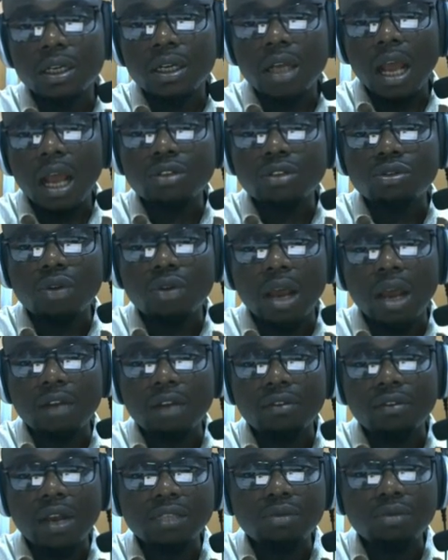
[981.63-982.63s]
I used to
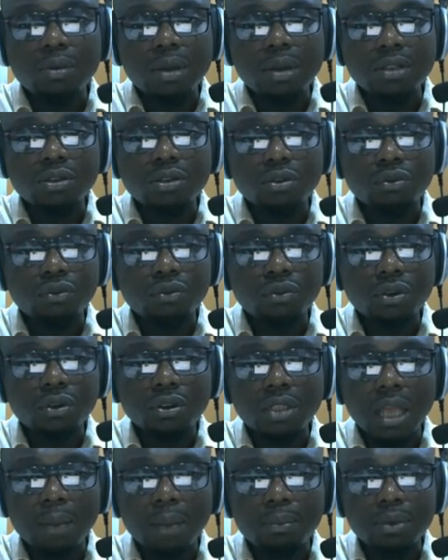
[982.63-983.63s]
advise the moment you
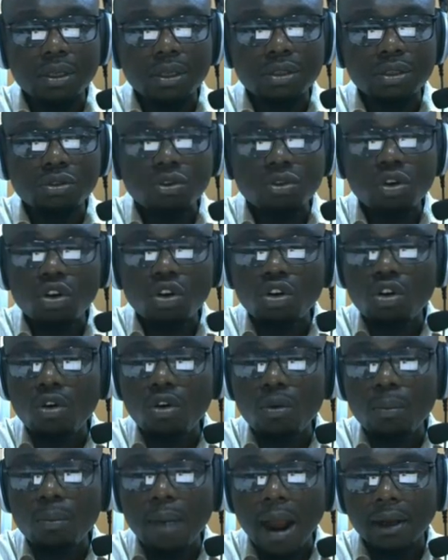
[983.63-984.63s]
filter, please go
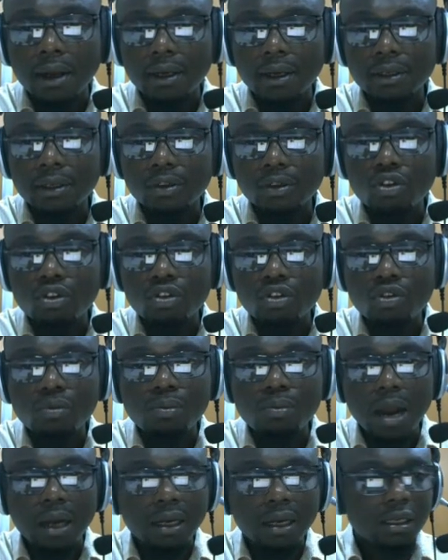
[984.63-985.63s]
back
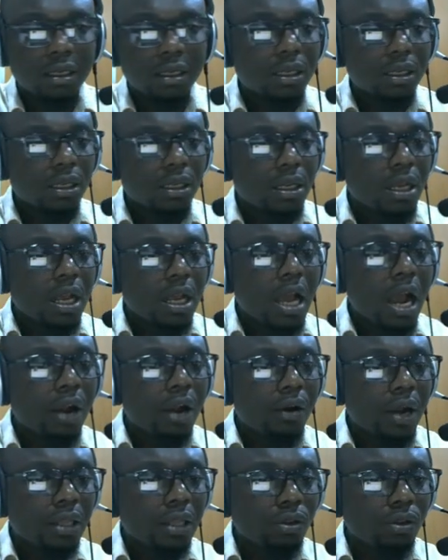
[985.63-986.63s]
and
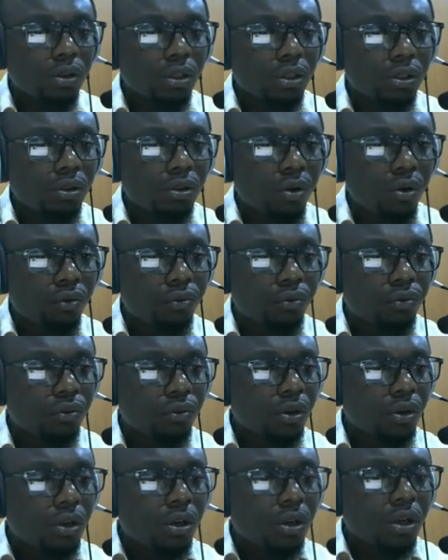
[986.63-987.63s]
go and turn it off.
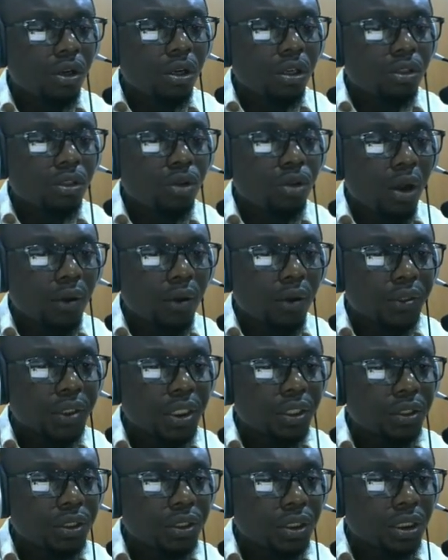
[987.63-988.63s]
So our cell
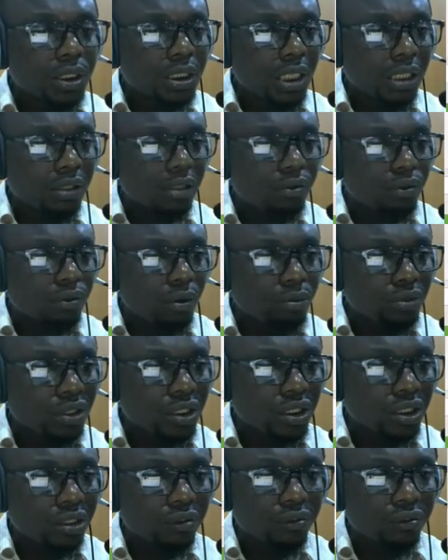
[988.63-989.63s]
range is starting from
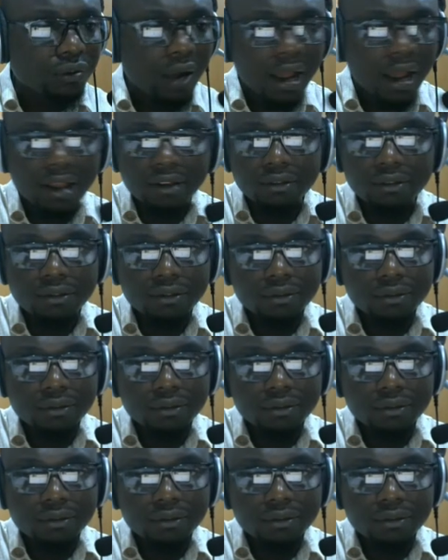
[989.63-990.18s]
C5